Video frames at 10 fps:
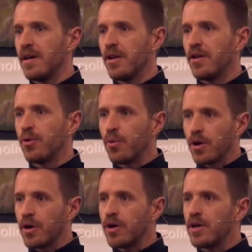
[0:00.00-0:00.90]
The
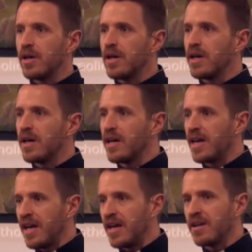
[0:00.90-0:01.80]
word
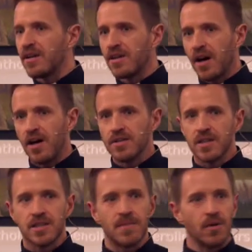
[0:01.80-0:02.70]
in
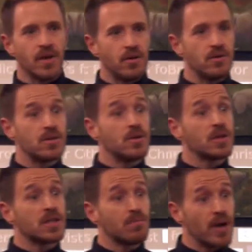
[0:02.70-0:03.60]
Catholicism that we use to
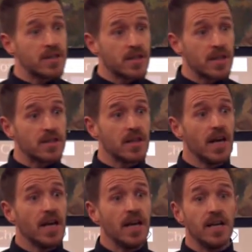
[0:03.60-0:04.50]
express this
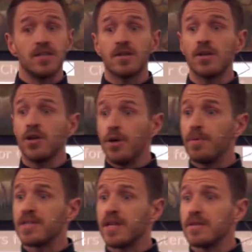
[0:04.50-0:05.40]
is
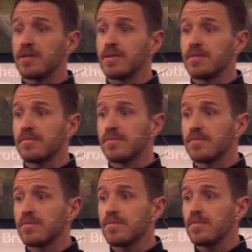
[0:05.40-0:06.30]
concupiscence,
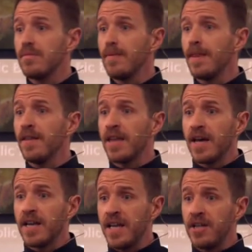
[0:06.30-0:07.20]

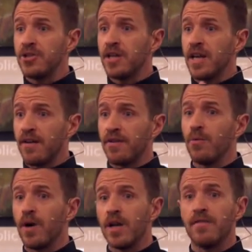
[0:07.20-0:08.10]
that each and every
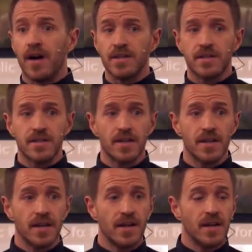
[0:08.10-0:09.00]
one of us
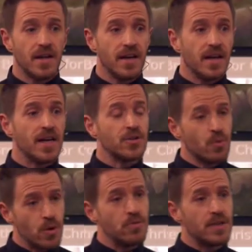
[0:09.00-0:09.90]
is
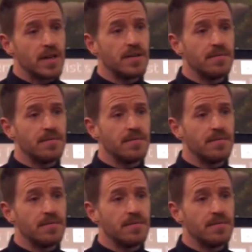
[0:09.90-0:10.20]
wounded.